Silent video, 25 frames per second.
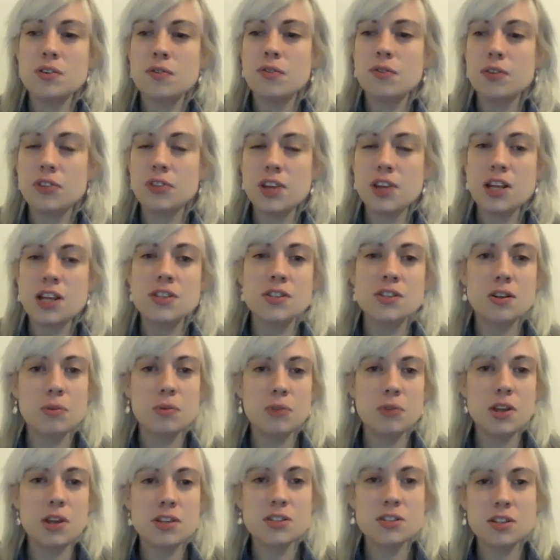of this
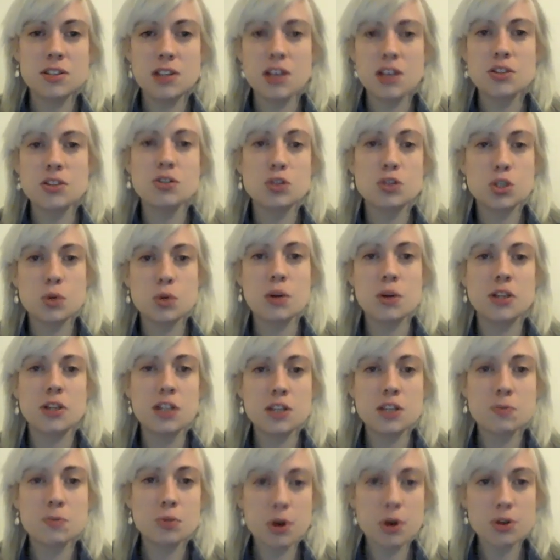during
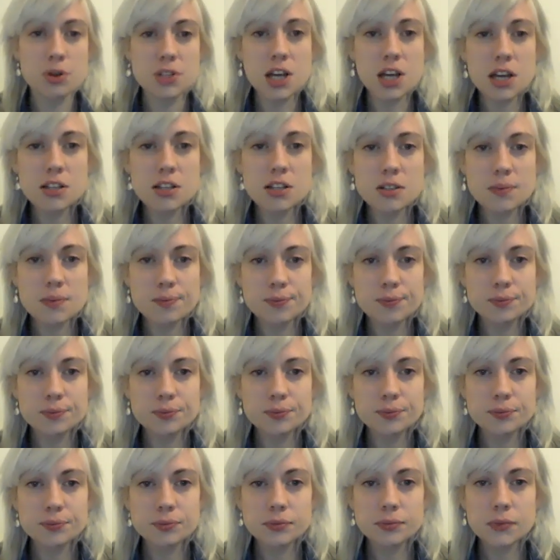this process.
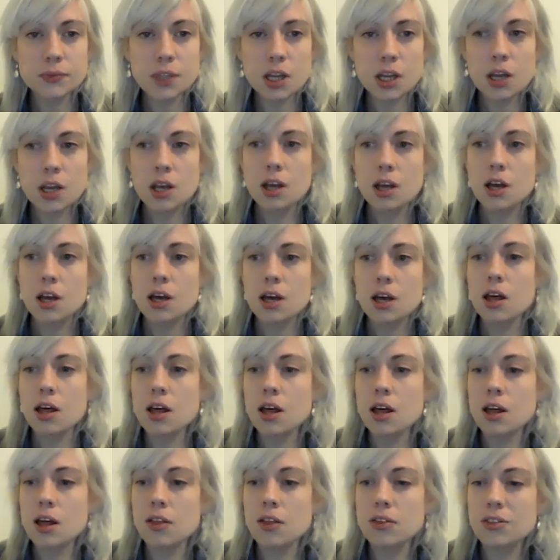
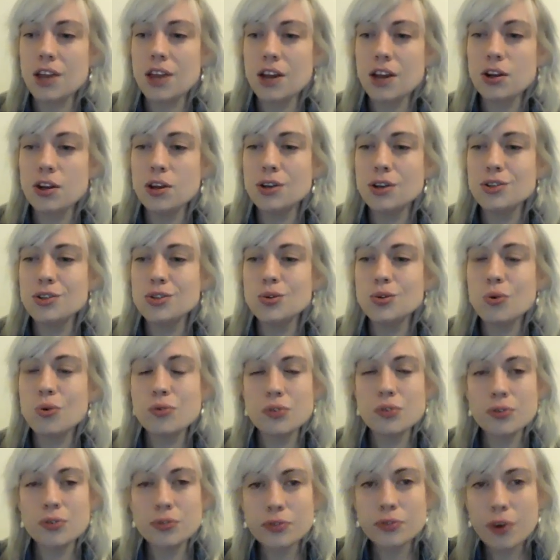Then you can sort
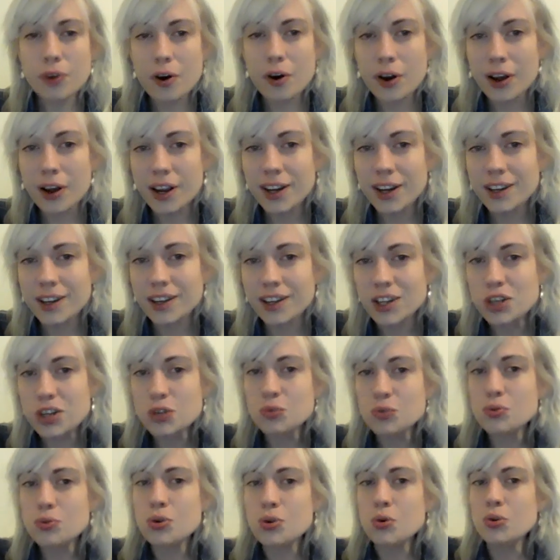of define
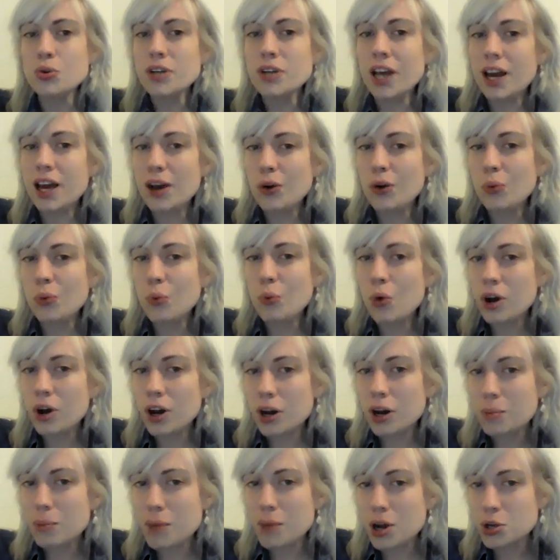and drill down what
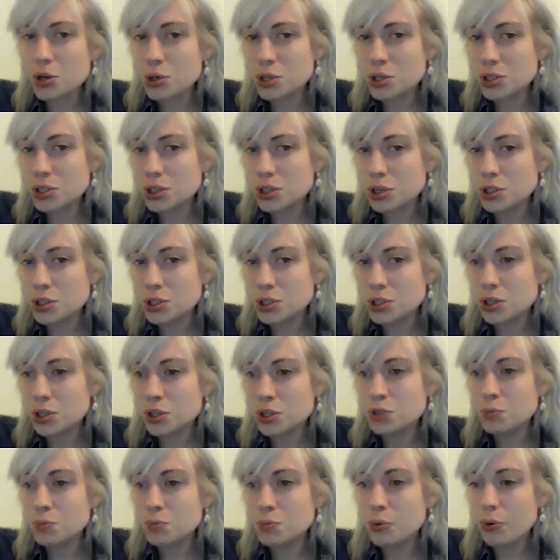kind of metrics you're going to
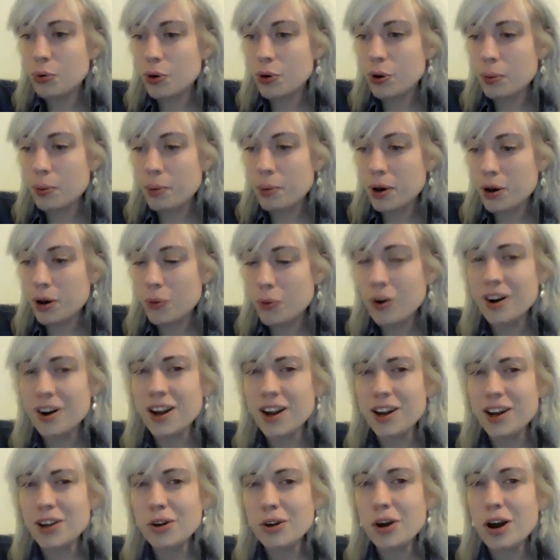use per one.
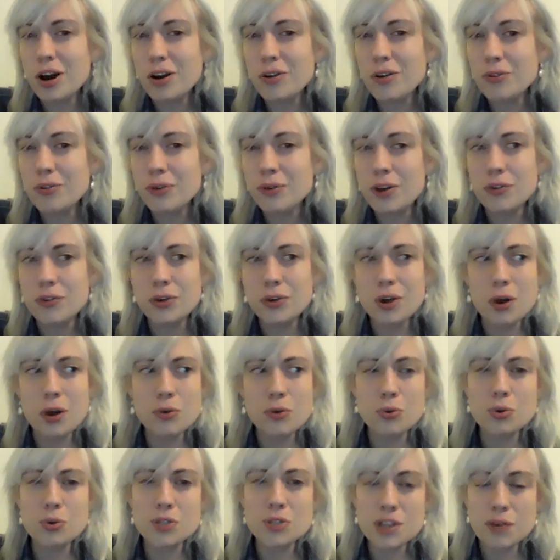And you kind of, if you
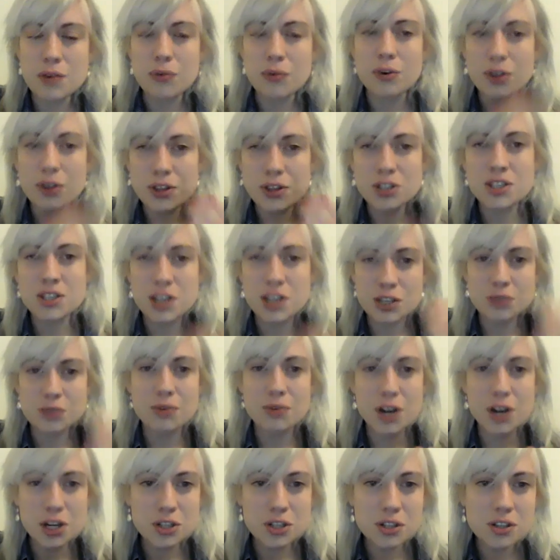go through several of these
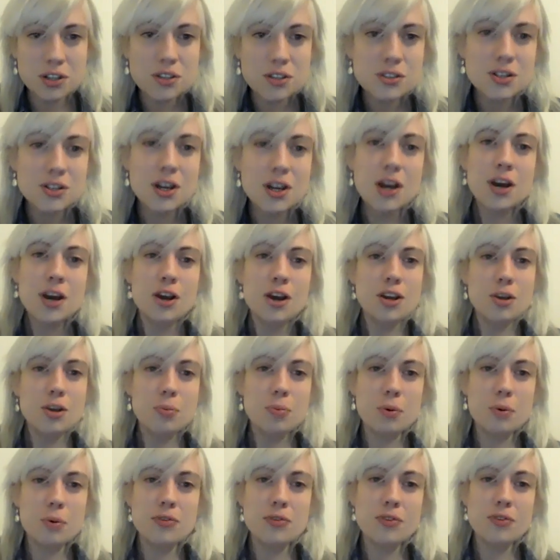iterations,
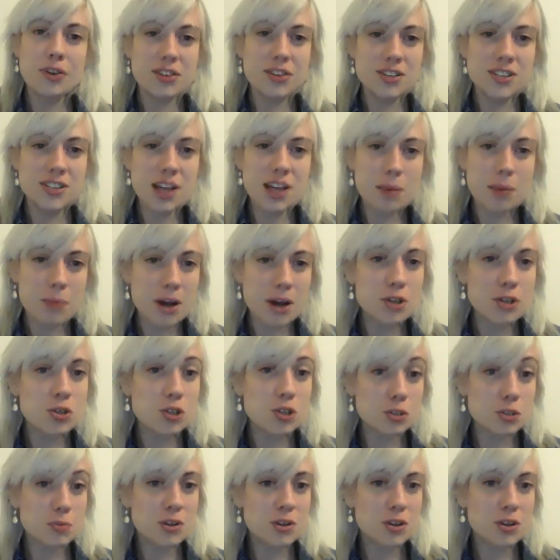you'll probably find the same
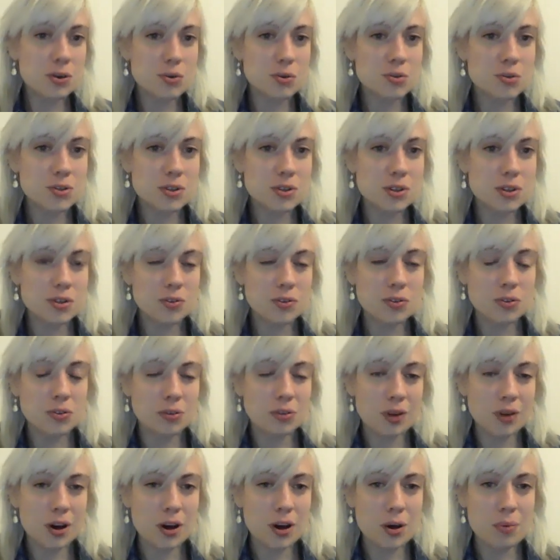metrics we used
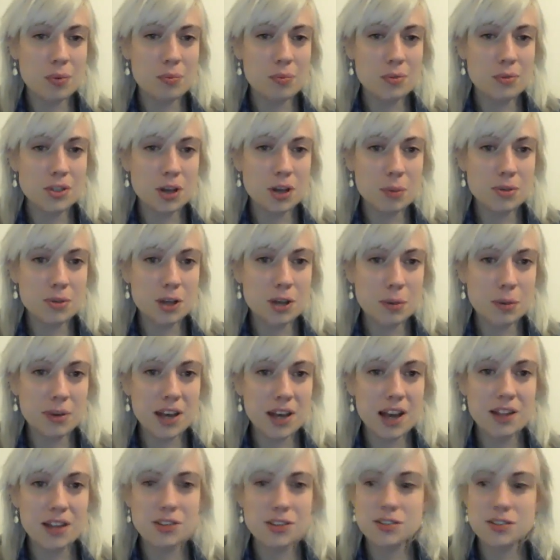time and time
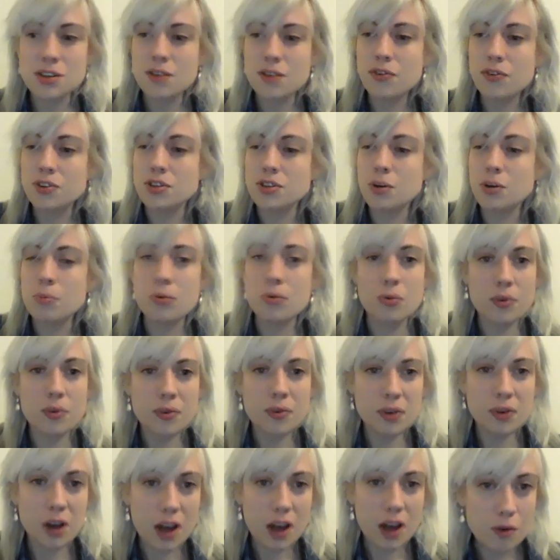again. So for
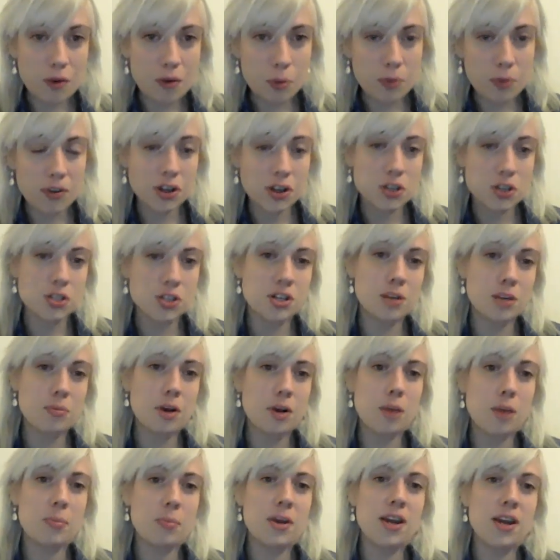example, error prevention, it
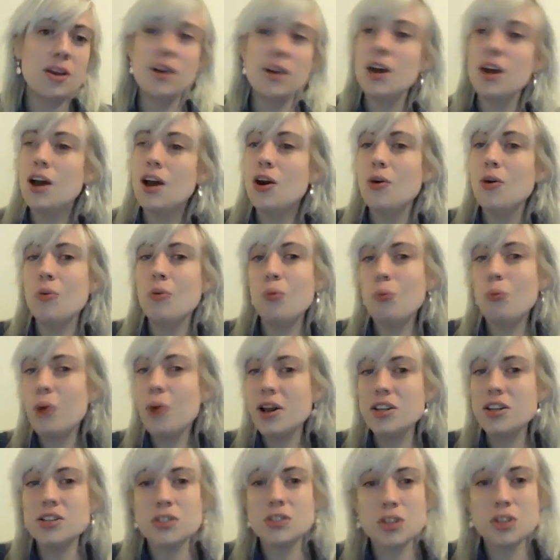might be,
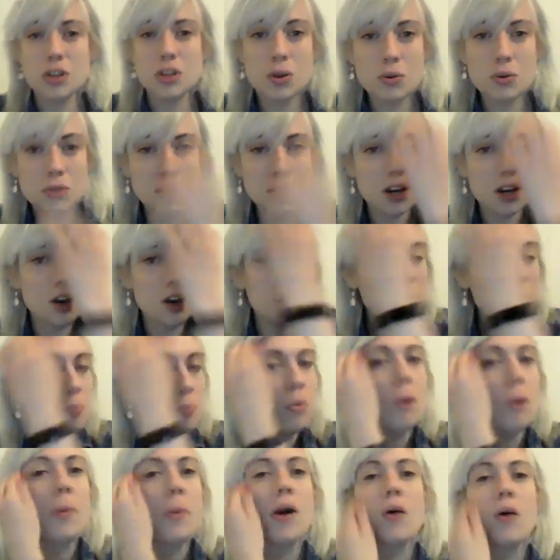when does a user
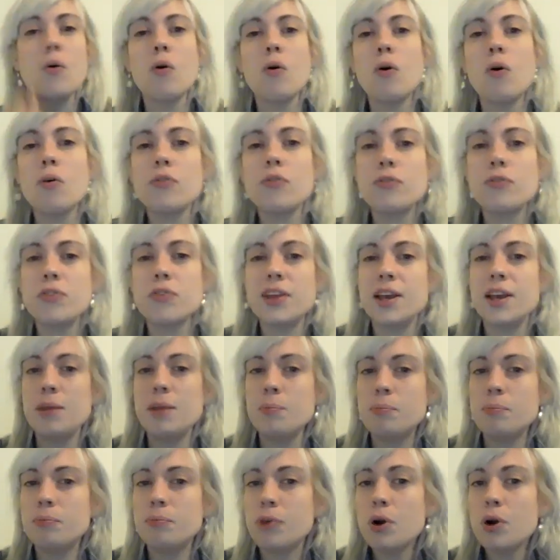pop out of
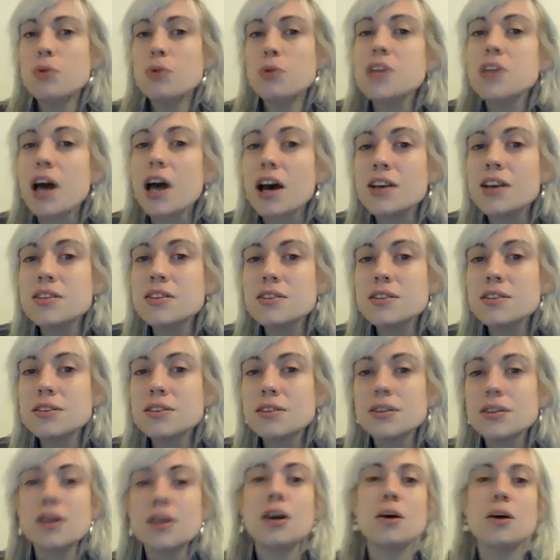the process
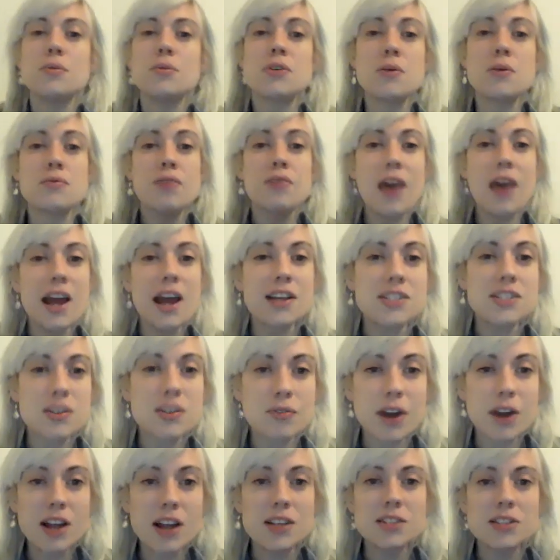in terms of
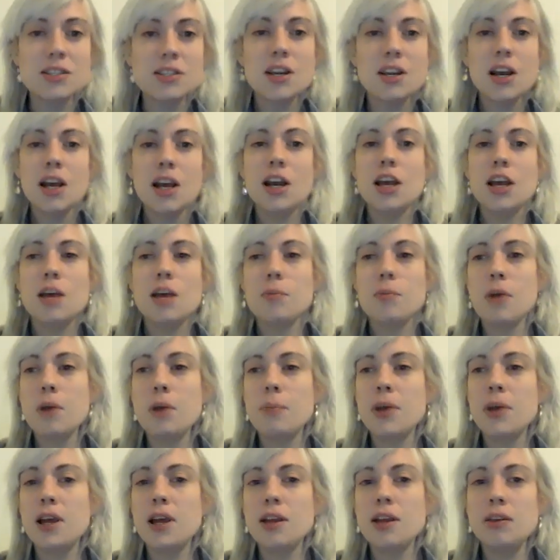exit rates? It
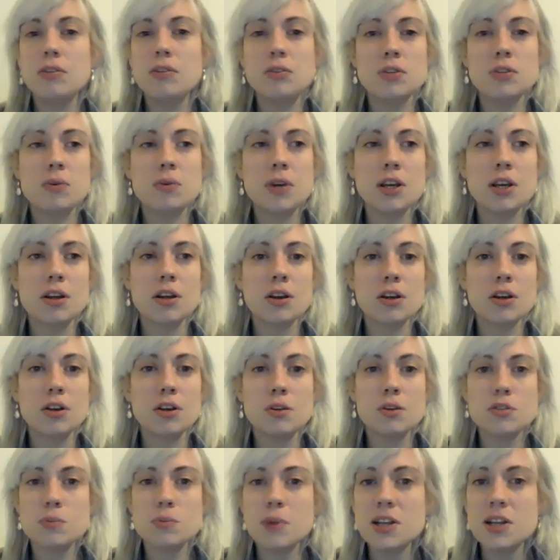might be doing like
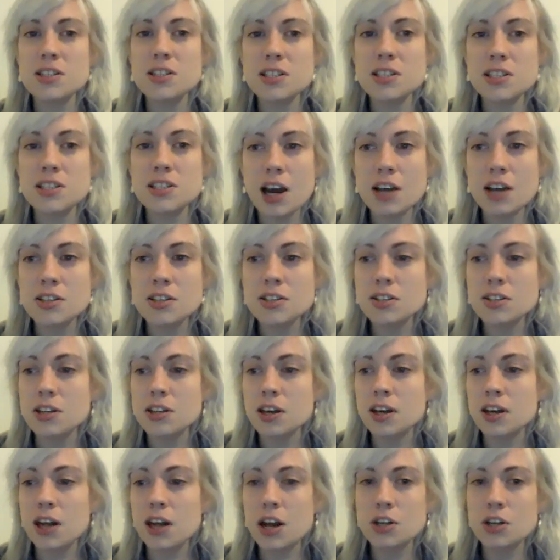usability tests
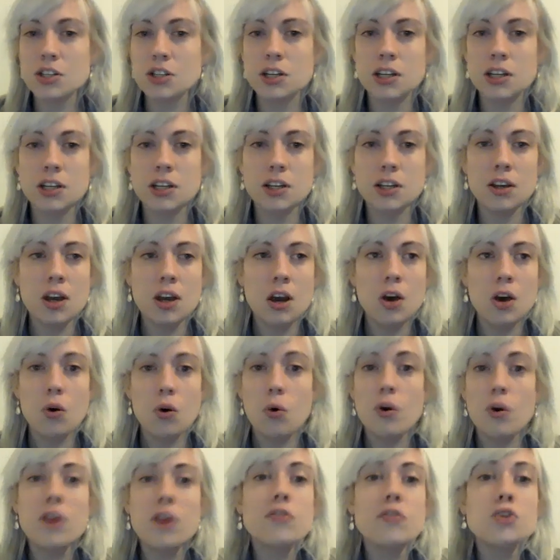and actually,
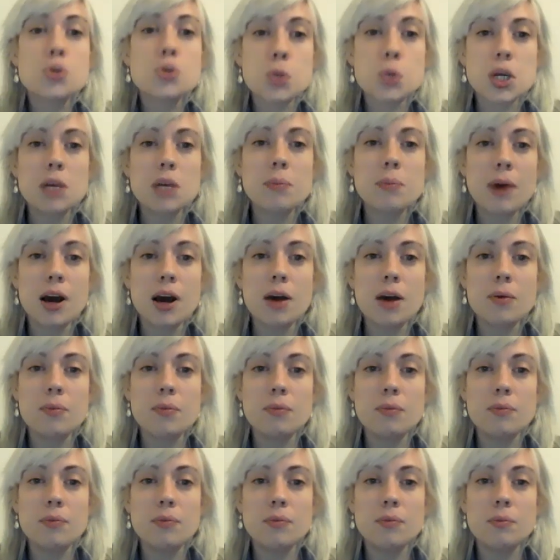or even tree
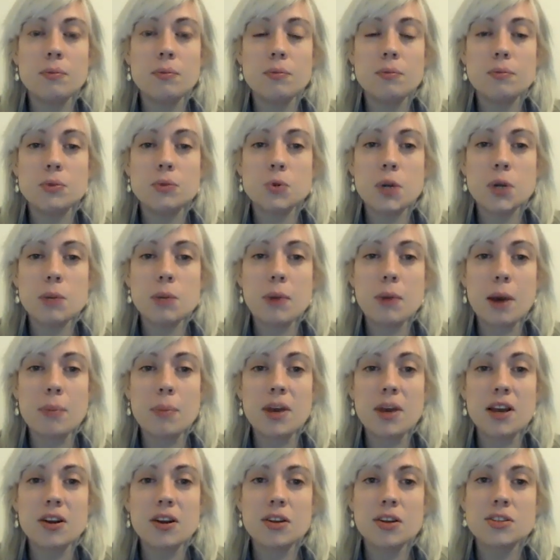
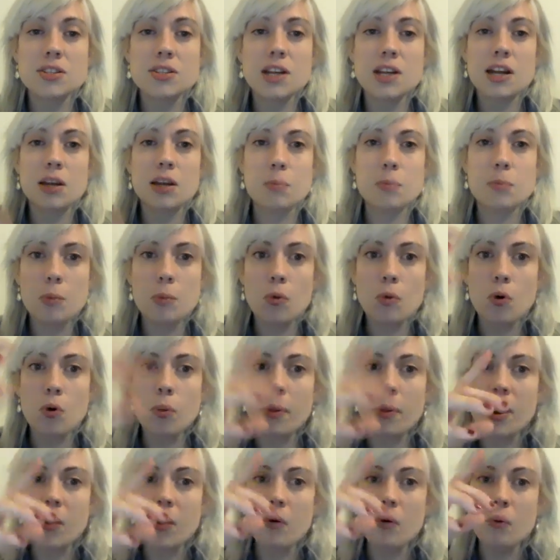mapping and understanding a bit
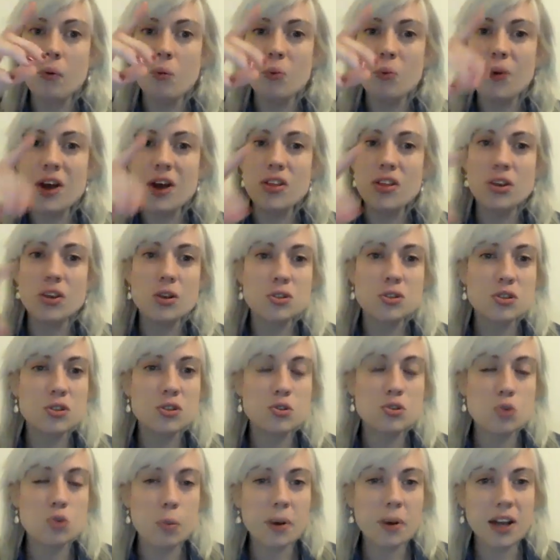more about where the
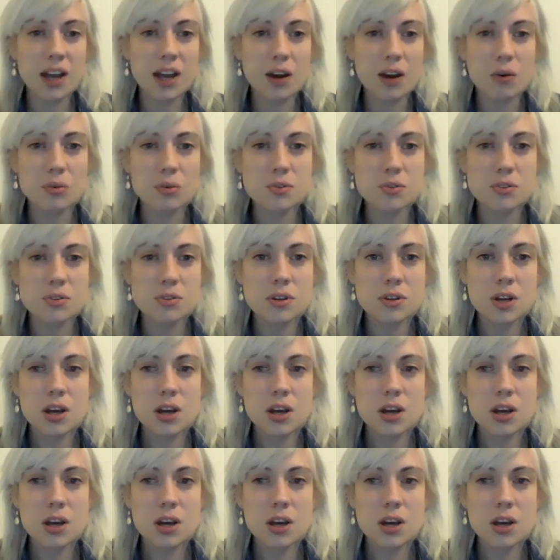users are dropping out.